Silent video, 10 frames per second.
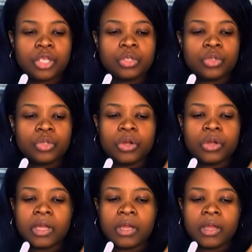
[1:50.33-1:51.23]

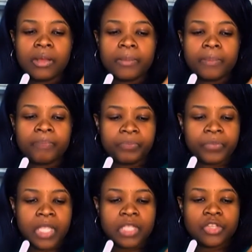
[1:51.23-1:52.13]
your
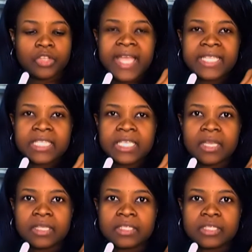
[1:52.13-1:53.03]

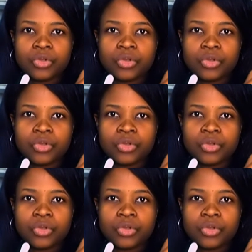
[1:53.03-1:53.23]
ideas, you